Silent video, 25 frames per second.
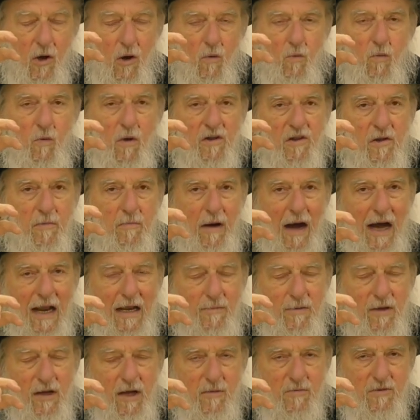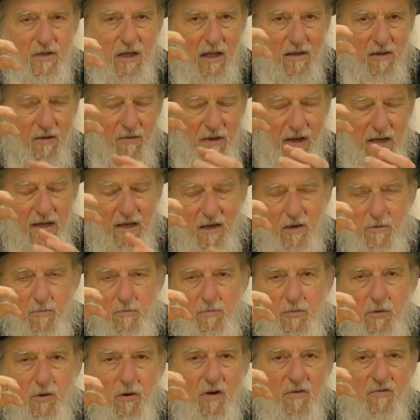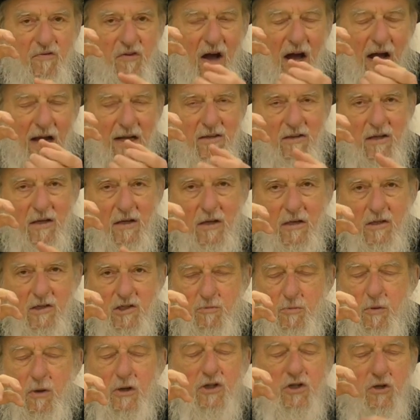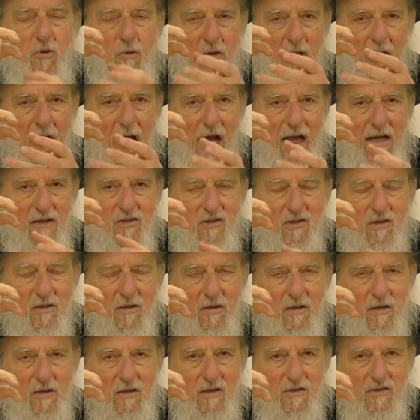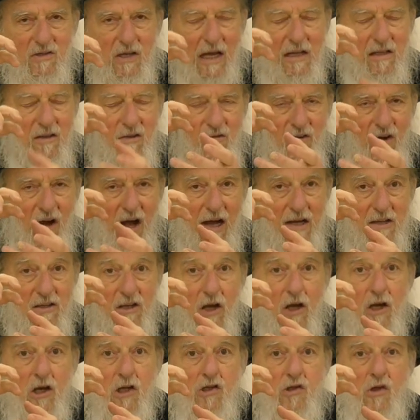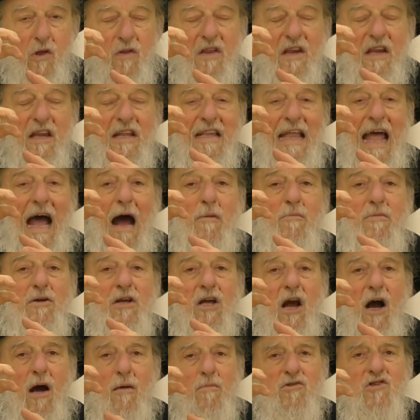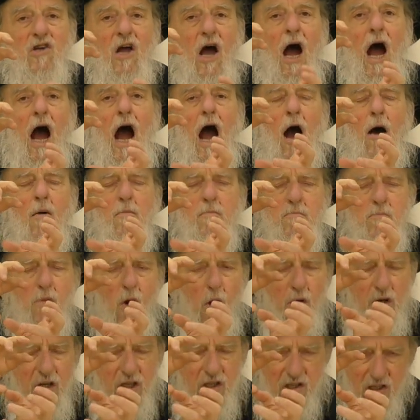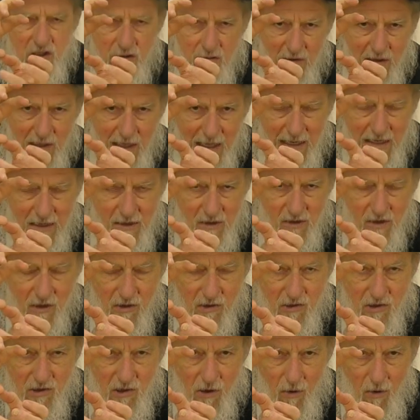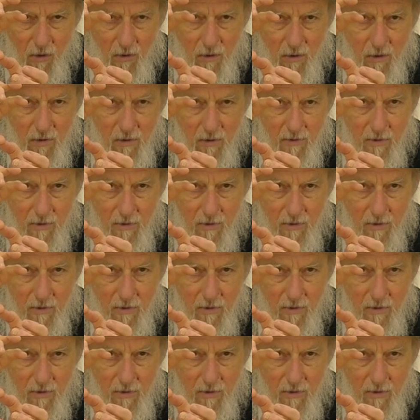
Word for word: where the body becomes elevated, purified, spiritualized, sanctified, so that it now becomes harmoniously related to the soul.